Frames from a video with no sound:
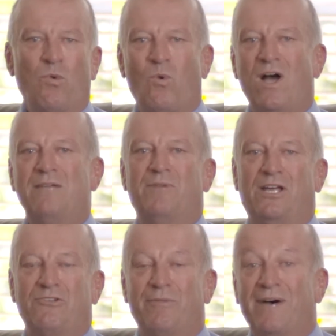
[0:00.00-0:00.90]
way
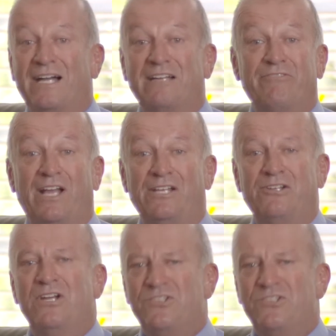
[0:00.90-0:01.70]
below the market value,